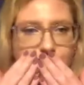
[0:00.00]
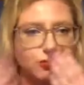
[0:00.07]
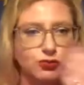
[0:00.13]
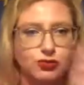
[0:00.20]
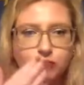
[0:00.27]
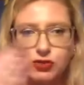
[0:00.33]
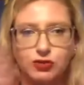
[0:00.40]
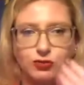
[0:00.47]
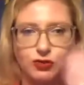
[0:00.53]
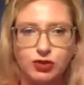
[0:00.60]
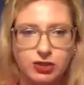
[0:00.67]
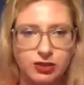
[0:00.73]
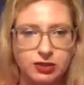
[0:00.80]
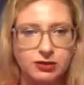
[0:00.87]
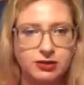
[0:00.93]
told them what they
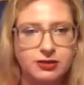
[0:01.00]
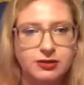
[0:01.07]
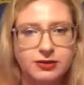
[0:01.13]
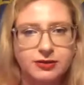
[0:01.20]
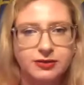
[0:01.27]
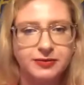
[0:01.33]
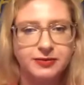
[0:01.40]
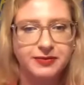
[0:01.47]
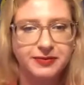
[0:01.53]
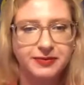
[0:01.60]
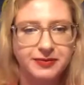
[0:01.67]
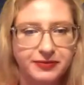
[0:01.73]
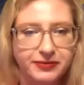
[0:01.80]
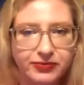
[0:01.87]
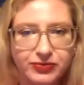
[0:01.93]
wanted to know.
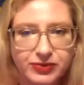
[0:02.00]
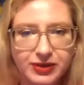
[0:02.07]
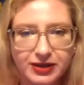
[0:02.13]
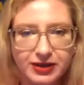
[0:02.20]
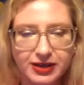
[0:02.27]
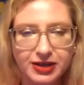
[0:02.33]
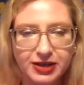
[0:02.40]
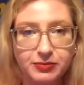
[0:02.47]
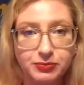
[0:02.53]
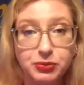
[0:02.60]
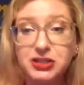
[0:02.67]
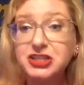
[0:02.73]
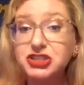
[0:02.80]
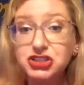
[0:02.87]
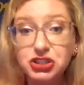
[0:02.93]
Um,
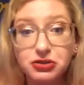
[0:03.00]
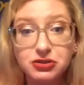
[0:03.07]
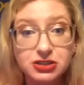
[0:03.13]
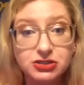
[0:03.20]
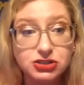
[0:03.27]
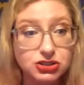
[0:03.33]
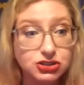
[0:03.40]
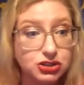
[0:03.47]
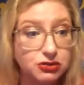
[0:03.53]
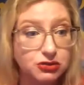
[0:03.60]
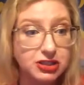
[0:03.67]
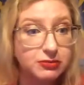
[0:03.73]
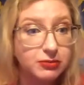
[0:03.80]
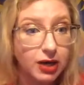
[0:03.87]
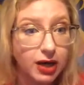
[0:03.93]
please turn into Jodi
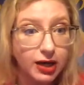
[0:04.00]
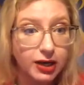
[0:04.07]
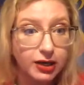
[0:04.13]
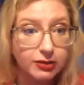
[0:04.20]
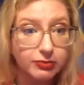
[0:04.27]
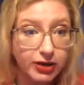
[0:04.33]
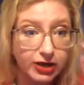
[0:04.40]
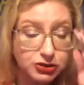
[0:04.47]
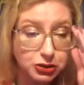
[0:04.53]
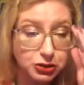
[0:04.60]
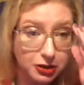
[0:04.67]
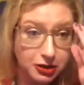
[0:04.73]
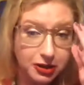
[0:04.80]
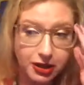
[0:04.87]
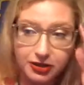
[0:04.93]
and my my
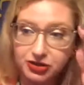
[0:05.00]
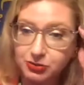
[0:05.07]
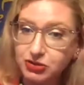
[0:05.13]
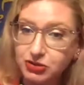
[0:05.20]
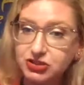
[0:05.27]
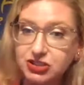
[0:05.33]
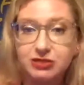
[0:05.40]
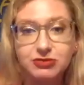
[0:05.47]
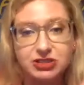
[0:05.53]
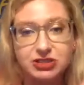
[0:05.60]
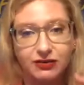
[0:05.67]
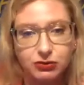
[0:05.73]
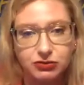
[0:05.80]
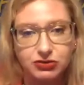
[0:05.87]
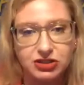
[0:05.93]
talk at the museum. is
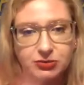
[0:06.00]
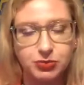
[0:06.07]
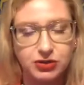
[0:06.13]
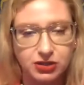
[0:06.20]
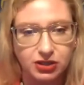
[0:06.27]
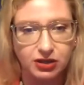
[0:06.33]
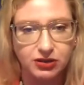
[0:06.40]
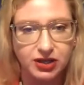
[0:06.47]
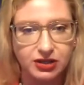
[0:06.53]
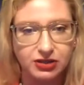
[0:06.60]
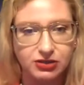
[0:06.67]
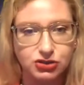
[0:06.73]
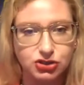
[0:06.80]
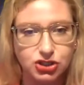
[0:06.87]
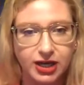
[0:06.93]
going to put a link in
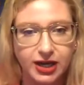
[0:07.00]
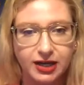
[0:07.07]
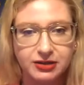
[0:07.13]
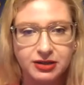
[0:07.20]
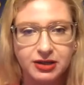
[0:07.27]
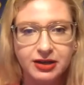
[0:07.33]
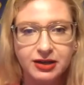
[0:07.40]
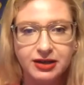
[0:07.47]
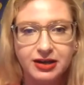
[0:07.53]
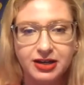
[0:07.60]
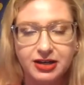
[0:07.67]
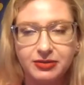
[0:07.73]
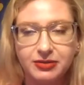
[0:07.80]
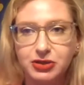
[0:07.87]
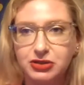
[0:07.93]
the chat
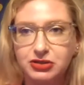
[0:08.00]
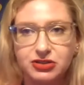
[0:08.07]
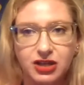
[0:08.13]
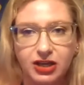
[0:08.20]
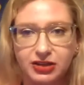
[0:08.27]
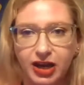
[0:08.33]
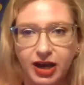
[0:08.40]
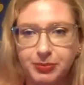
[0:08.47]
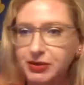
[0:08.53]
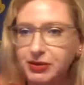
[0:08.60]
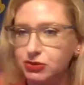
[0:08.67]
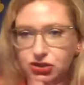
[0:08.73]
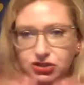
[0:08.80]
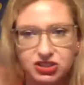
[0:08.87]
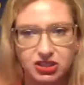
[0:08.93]
um, because on Oppie,
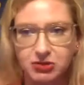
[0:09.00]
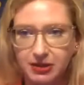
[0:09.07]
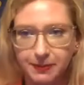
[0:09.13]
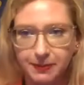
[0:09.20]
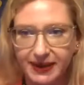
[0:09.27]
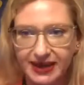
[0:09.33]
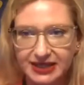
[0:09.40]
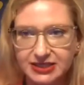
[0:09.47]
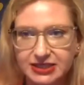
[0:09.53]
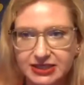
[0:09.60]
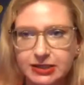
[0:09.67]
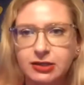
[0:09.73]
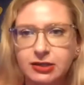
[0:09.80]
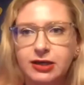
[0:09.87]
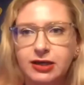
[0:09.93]
which is going to be amazing.
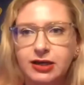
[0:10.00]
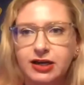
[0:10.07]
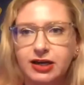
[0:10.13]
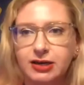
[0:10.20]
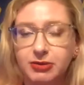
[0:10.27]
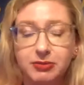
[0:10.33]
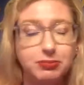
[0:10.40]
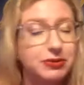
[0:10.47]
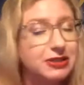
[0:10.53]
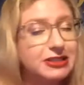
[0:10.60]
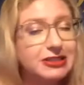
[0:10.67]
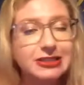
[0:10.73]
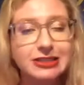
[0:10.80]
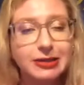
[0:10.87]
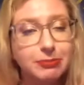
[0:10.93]
Um, and
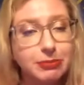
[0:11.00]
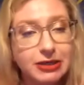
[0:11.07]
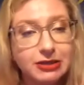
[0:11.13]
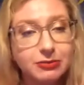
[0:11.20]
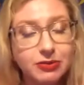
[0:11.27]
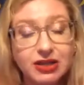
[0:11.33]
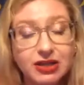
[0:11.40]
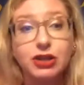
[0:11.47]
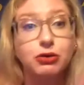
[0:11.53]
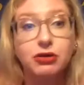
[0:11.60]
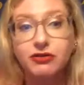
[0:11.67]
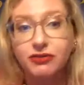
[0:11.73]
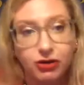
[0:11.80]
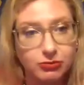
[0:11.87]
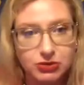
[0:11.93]
please stop by the either
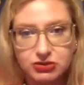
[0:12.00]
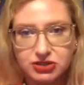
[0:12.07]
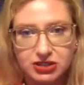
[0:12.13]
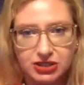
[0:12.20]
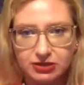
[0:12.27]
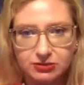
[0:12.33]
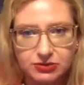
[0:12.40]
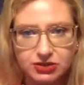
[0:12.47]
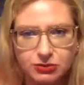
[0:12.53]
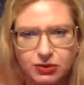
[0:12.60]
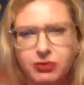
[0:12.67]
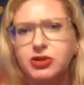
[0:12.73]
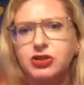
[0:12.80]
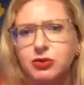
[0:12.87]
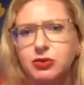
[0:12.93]
of our museums. Well,
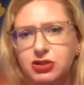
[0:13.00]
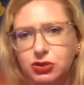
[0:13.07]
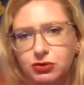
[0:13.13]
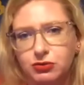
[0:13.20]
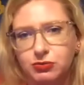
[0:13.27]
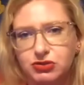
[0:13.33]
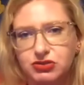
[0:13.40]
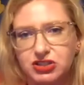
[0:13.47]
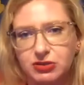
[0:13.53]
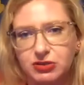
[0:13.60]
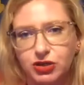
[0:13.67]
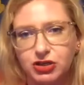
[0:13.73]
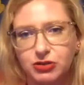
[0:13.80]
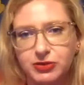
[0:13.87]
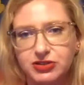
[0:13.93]
when, when your museum
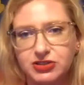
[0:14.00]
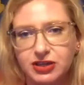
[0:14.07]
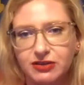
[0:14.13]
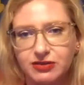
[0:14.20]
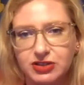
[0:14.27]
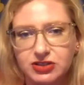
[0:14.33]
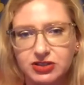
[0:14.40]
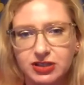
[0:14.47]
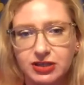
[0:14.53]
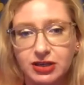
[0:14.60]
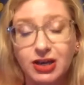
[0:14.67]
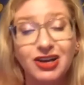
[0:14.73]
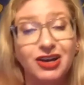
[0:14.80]
reopens, obviously. Yes.